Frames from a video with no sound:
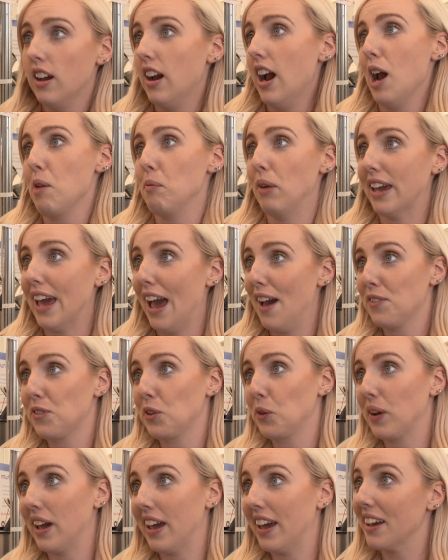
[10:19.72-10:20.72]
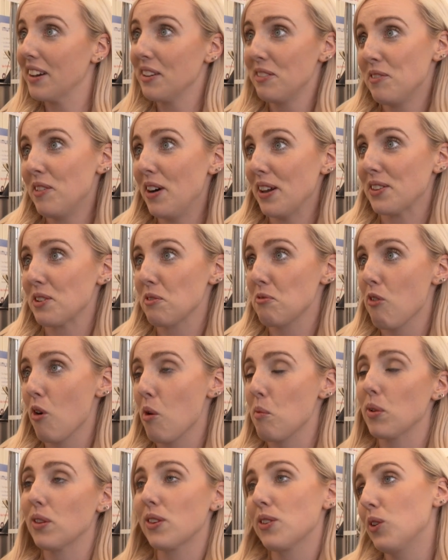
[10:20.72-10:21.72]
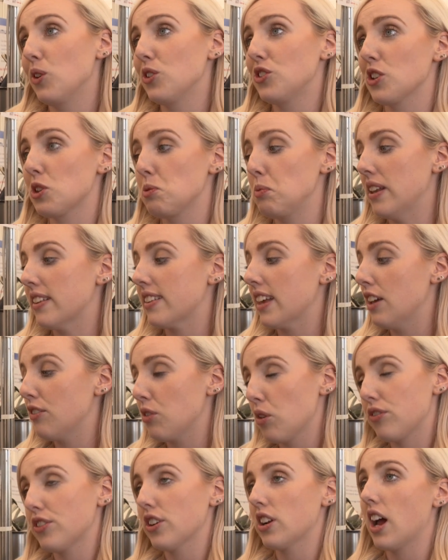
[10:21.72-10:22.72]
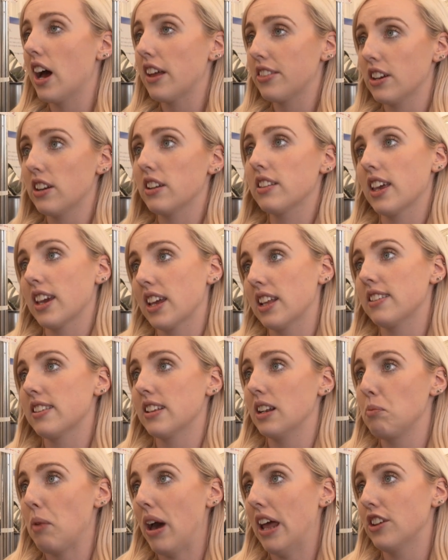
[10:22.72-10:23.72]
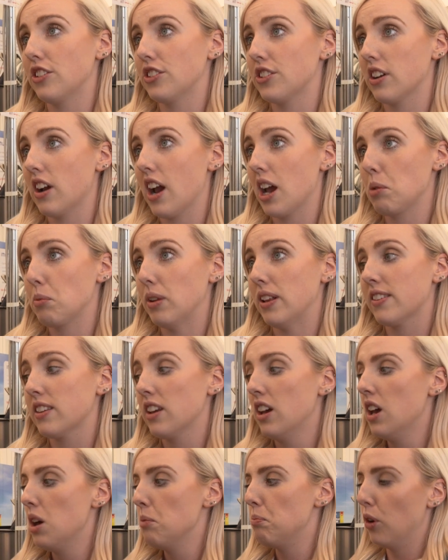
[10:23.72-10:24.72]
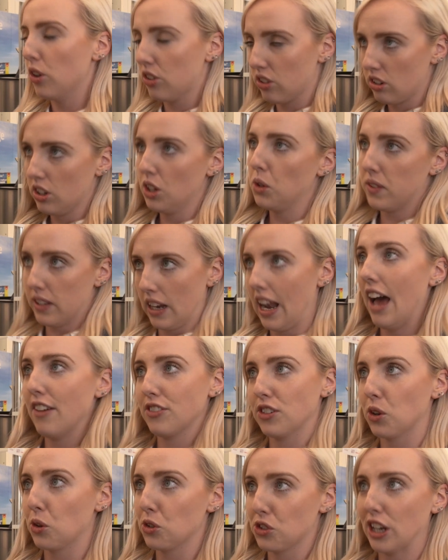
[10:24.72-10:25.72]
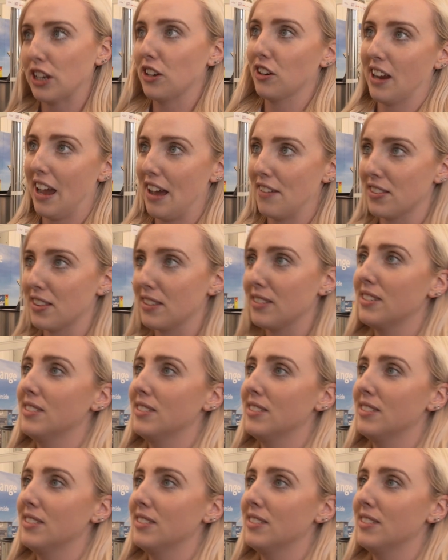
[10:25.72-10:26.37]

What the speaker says: are my calves okay, what's their performance. So it just means that even if they're not there, they can still manage their animals, but you still have to go check your calves.